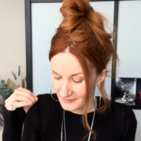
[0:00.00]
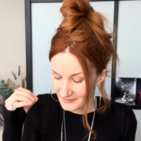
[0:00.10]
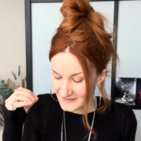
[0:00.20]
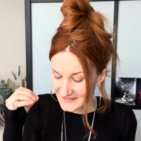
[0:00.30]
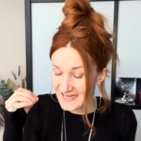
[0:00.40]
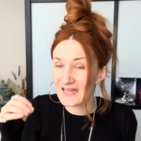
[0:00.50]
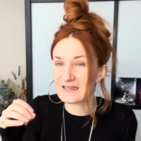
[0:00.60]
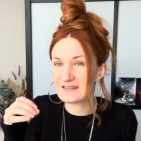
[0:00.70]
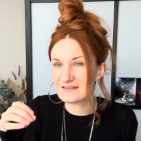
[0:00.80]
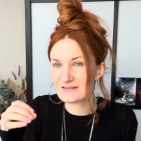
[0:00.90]

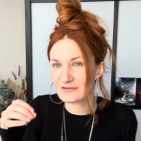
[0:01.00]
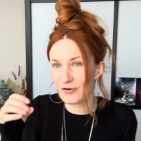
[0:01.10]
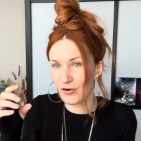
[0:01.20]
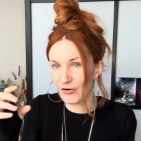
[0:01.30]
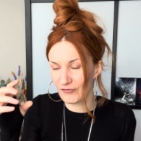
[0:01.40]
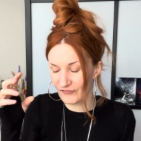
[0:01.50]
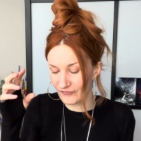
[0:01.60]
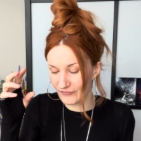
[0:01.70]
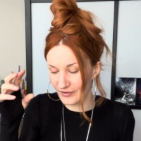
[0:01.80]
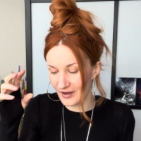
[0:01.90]
sense of
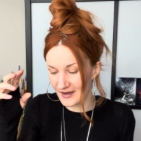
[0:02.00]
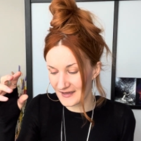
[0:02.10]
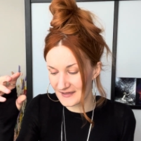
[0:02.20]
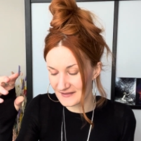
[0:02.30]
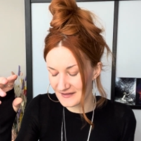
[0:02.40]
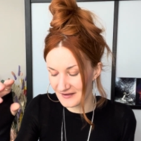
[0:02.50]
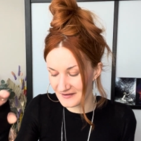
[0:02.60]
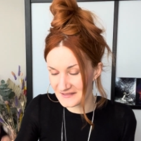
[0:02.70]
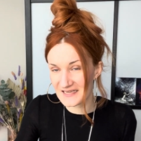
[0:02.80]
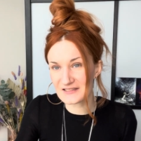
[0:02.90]
I
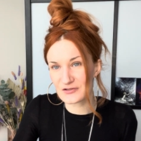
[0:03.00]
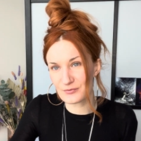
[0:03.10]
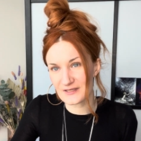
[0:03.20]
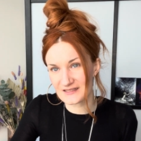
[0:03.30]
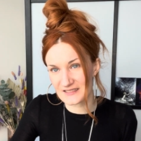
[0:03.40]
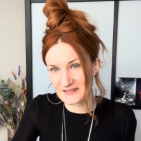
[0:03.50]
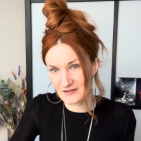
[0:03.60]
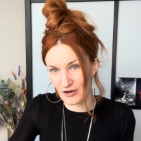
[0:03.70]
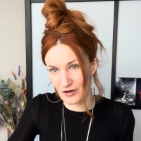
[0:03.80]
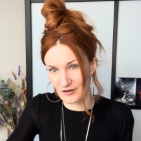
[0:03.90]
need to read these
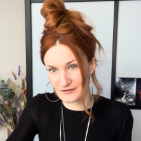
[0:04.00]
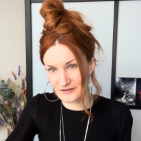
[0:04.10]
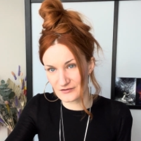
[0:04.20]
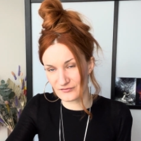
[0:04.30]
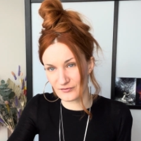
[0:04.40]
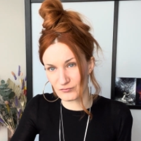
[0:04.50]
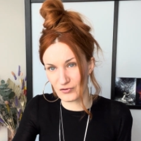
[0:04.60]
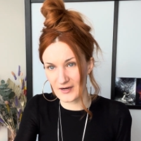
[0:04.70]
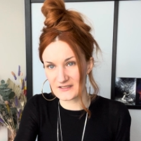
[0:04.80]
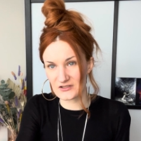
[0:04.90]
cards from
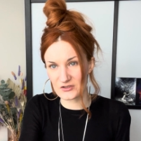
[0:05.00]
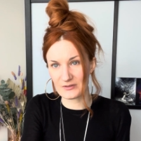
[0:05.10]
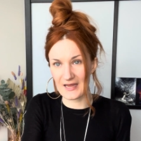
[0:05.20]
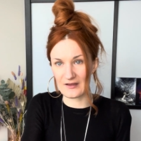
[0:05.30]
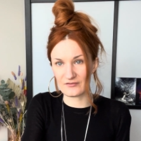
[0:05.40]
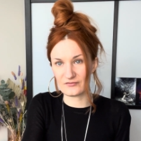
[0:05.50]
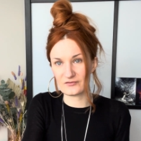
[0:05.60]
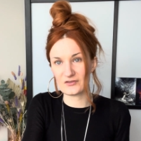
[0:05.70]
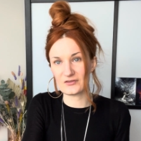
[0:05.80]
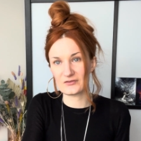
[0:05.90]
right to
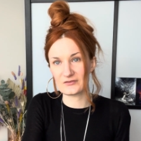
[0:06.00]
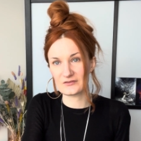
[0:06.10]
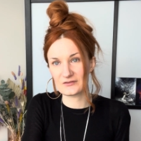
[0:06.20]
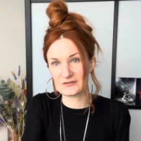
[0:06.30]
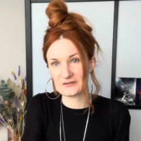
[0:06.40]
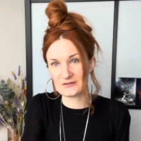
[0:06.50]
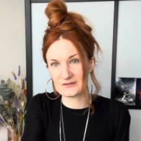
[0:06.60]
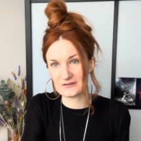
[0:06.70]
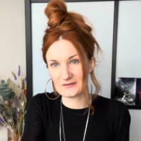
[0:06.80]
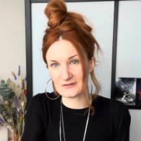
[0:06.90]
left.
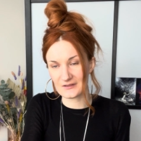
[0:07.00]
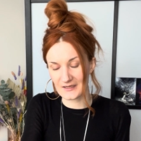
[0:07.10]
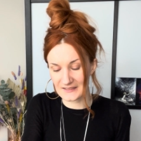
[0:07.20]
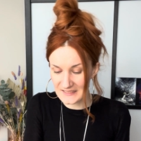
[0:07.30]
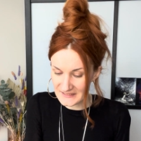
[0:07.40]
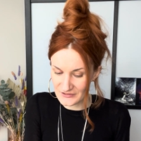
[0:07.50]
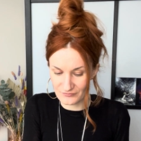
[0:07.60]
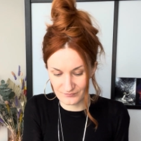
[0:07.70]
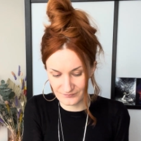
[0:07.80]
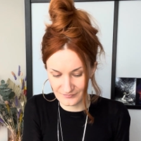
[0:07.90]
I need to
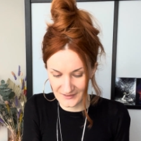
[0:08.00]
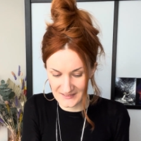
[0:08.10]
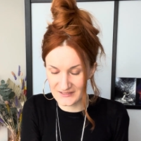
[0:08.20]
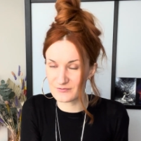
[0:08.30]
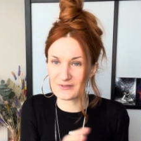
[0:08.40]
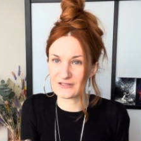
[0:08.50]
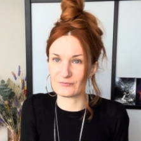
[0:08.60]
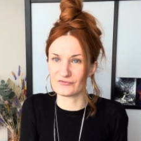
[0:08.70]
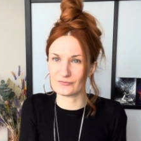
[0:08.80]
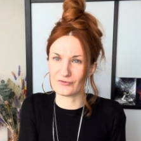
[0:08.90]
read them
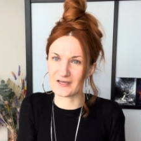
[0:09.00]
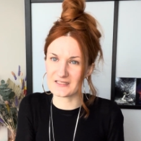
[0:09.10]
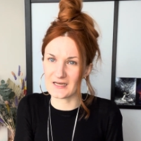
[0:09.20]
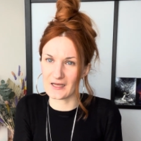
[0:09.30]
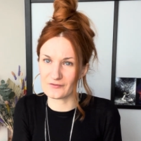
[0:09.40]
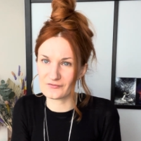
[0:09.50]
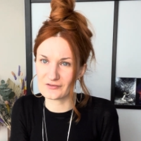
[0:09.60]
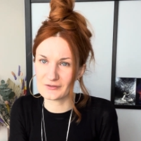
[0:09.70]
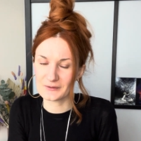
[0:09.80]
from right to left.